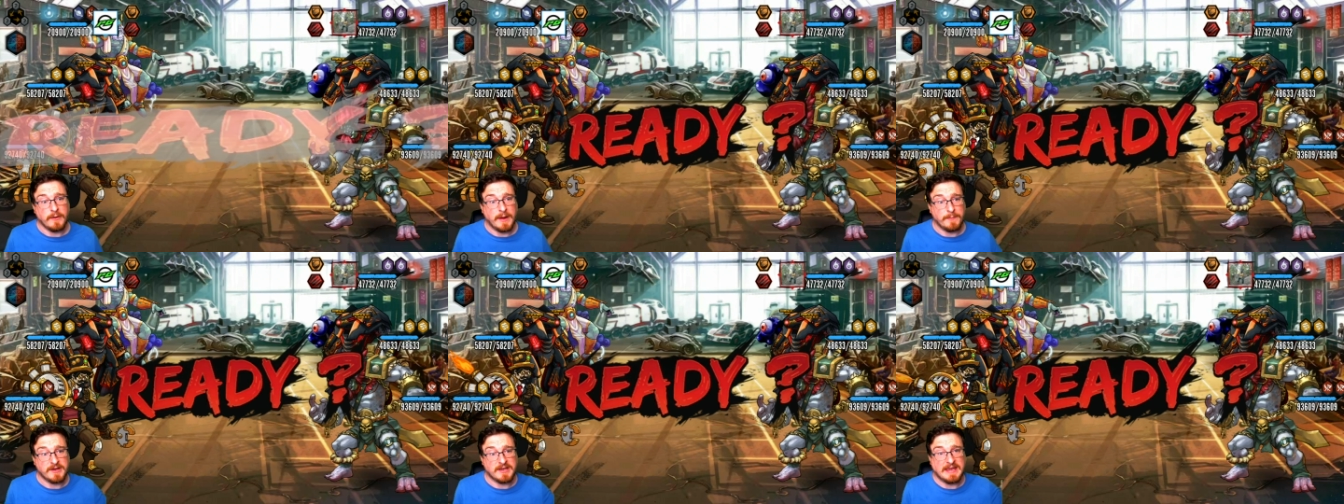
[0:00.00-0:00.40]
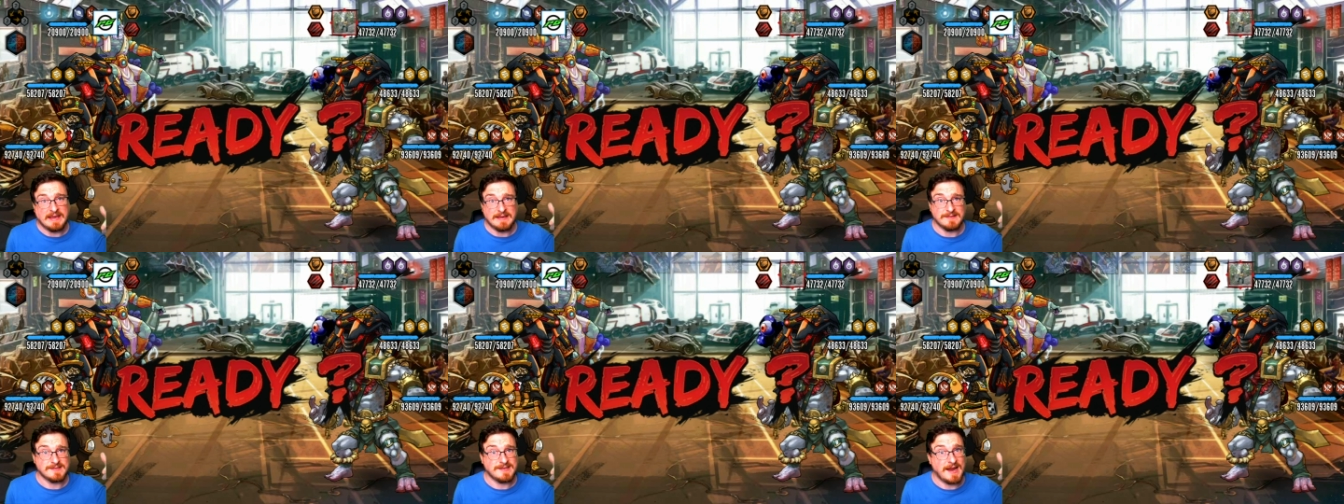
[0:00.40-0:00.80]
Hammer
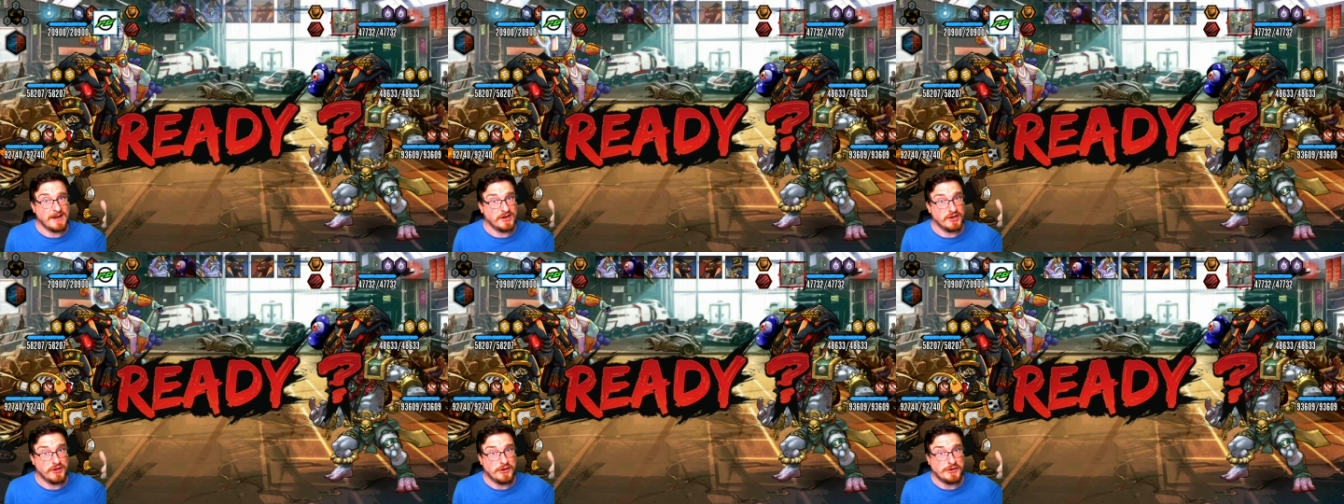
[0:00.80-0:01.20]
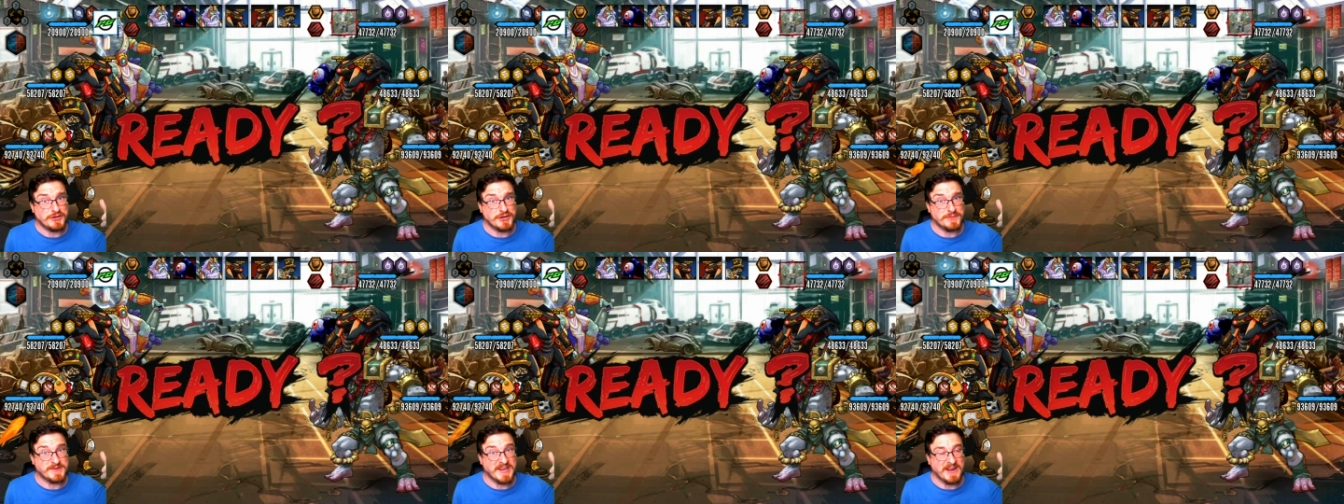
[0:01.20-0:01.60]
King started a
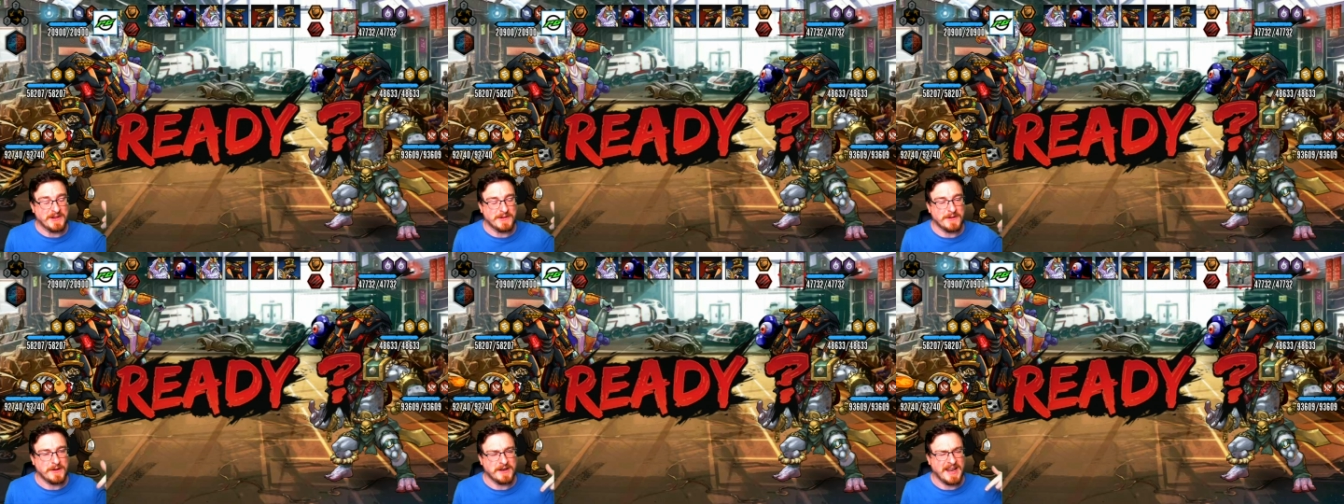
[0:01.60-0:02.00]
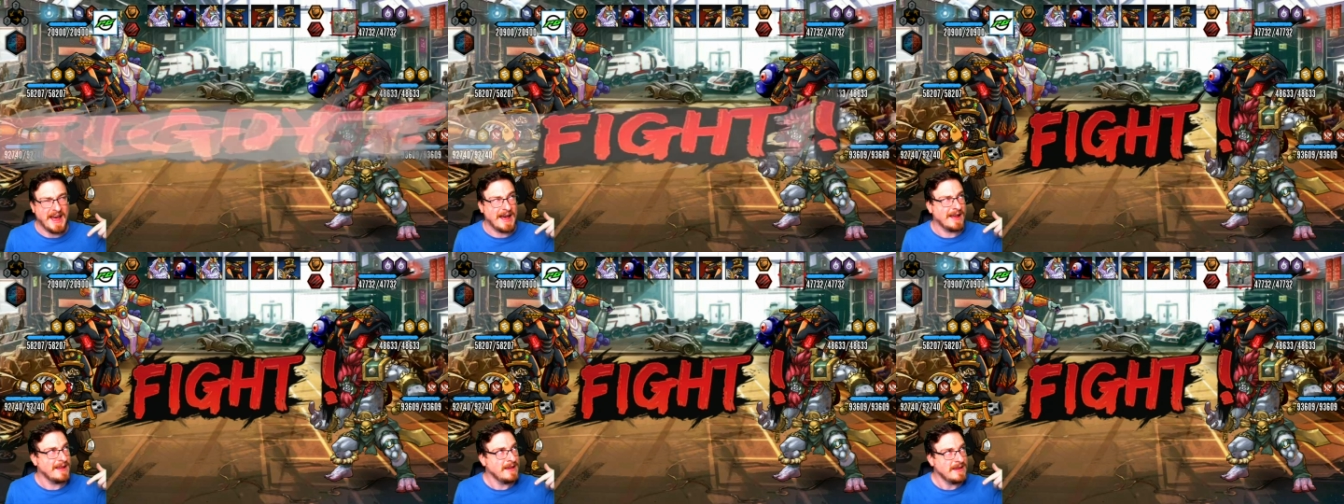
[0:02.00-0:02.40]
YouTube channel on
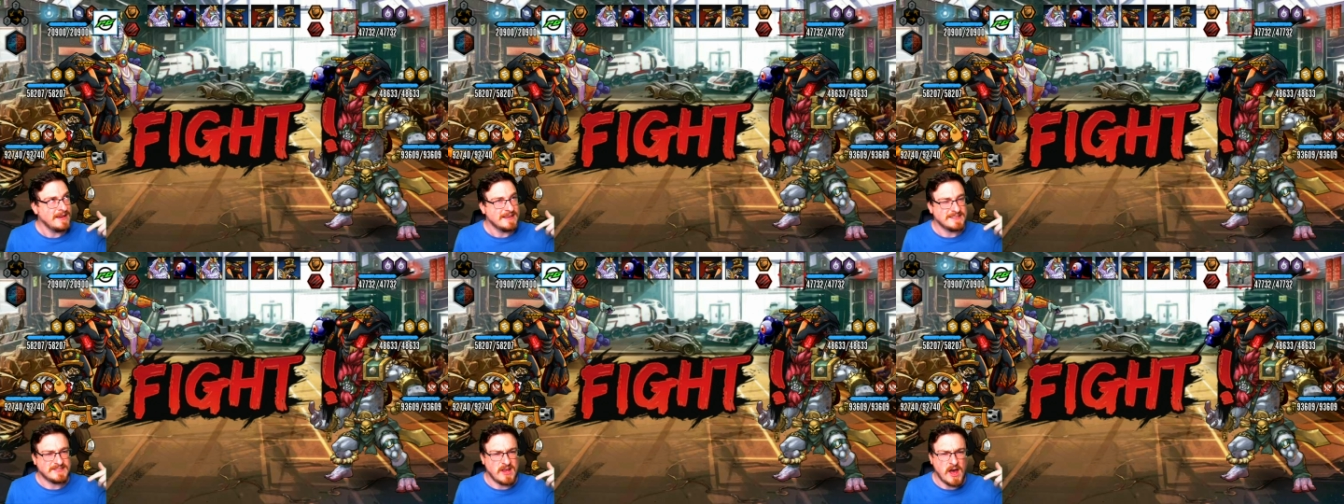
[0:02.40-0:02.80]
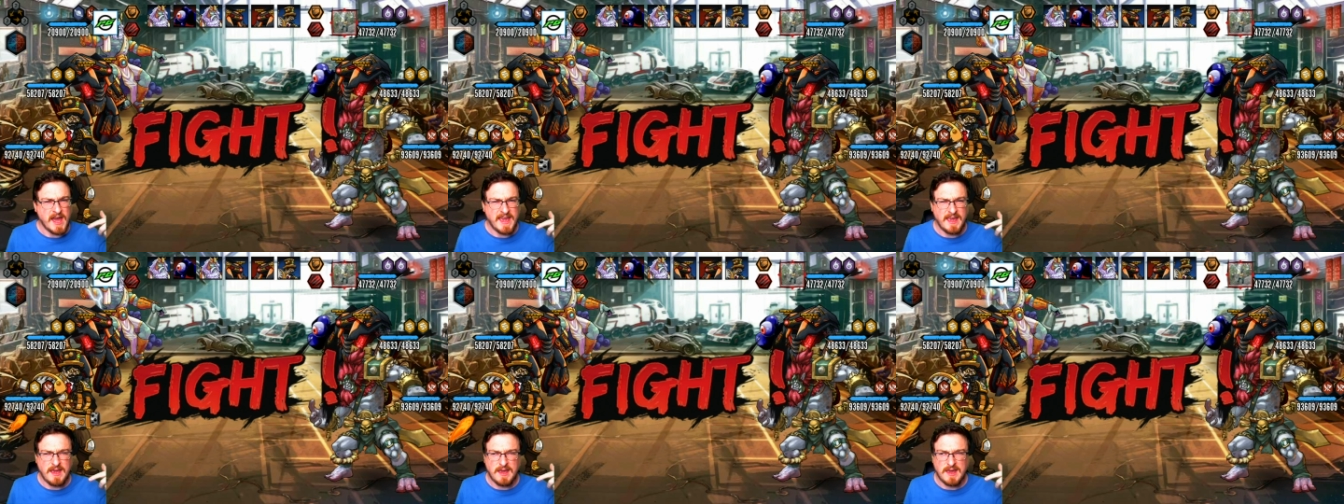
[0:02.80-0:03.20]
uh,
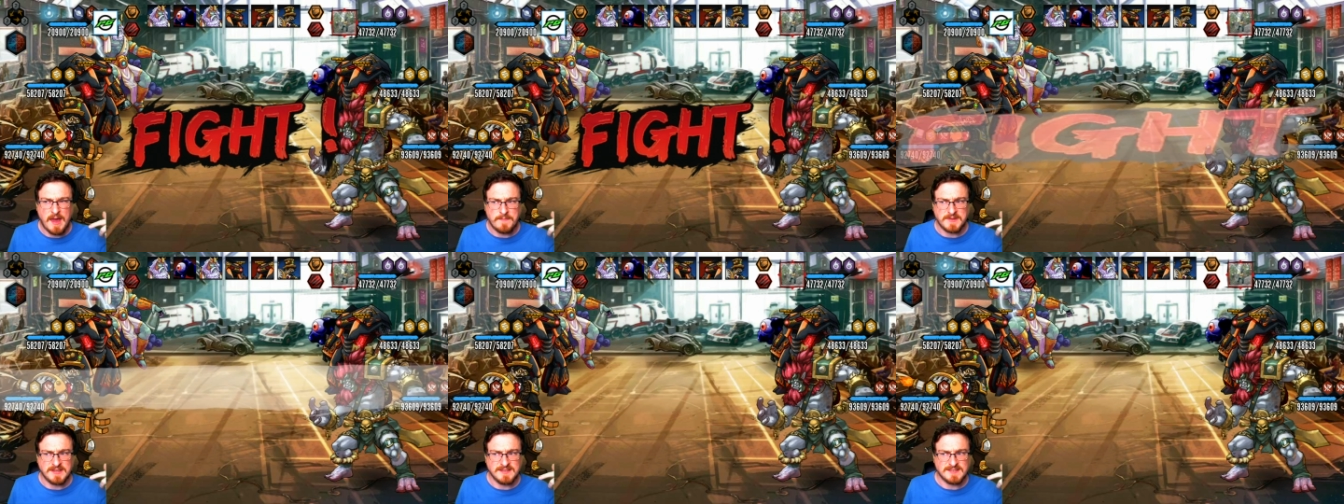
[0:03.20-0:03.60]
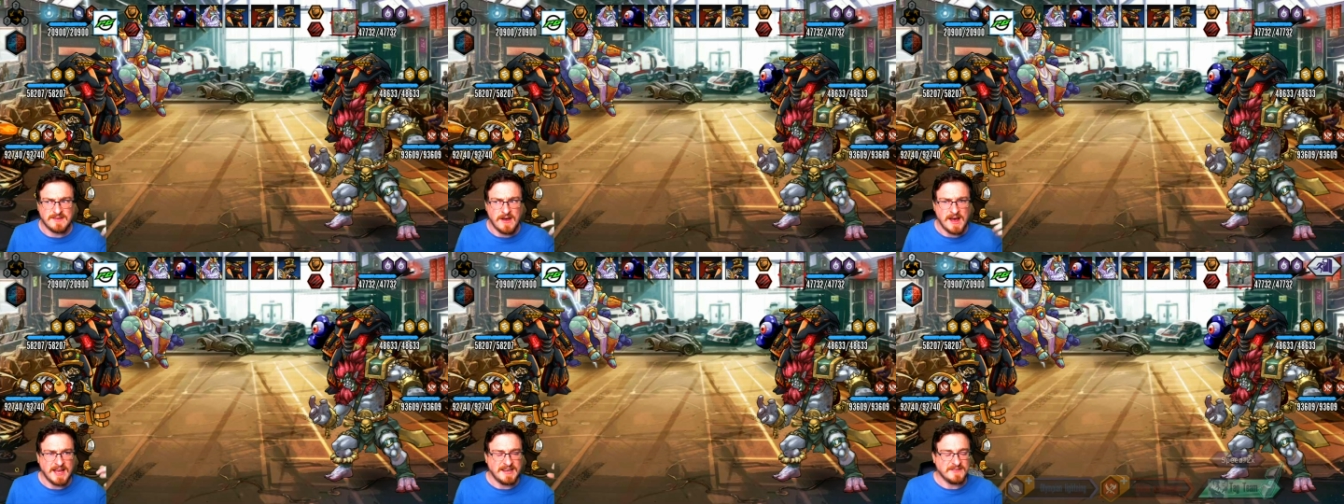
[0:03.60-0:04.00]
Psy Captain's
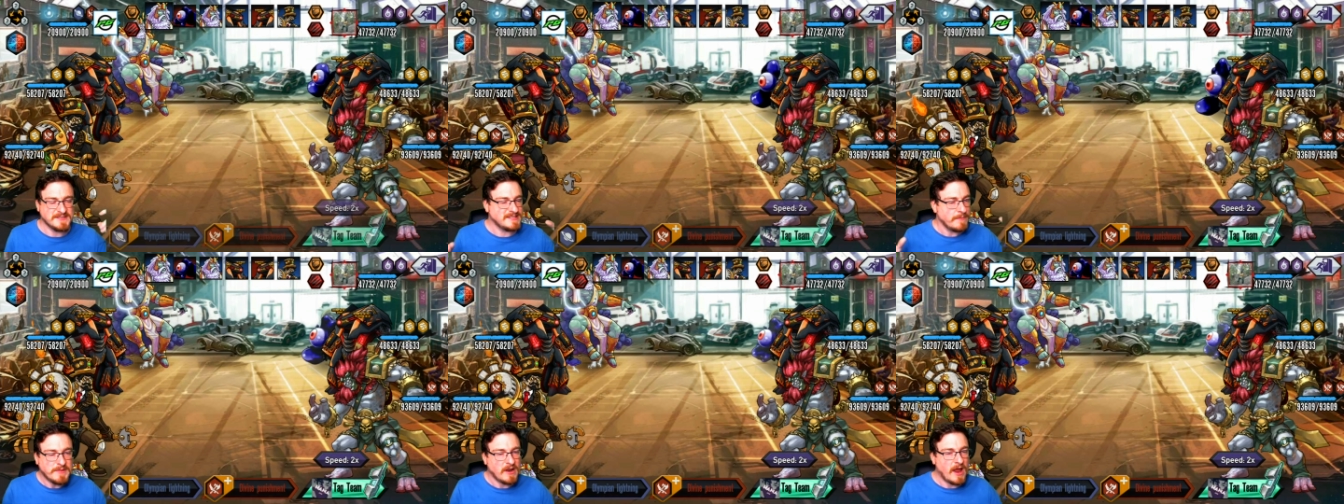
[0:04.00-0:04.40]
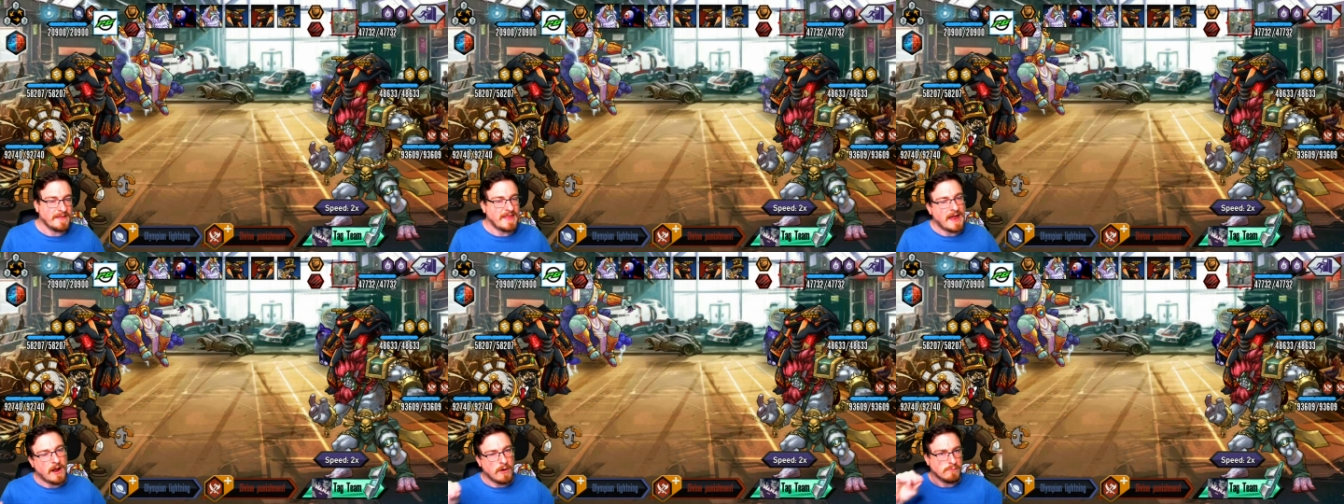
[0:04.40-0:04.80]
Guide or something like
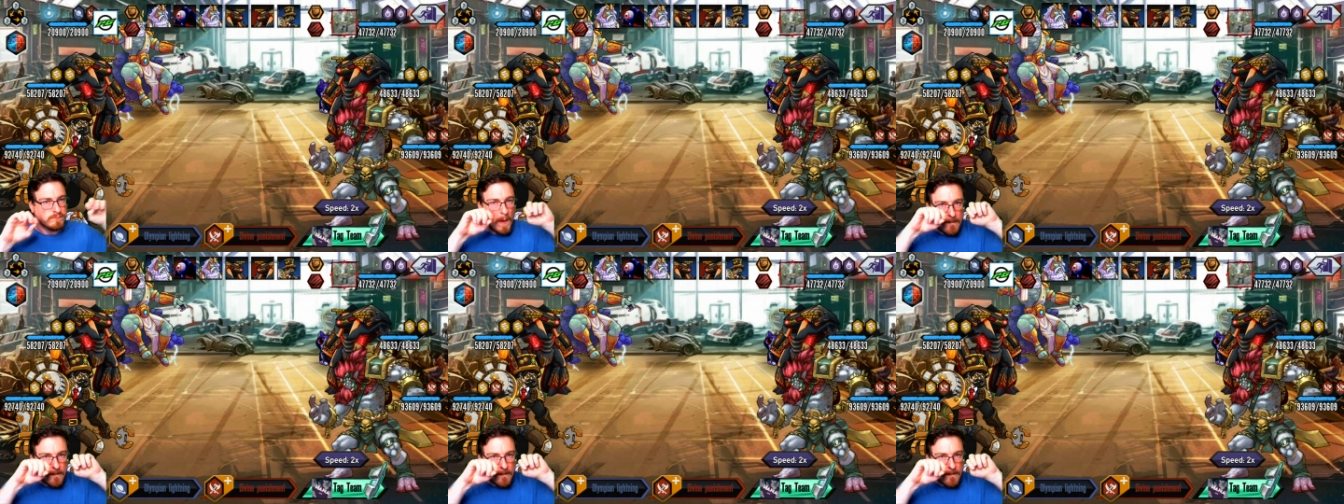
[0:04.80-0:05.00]
that. I'll,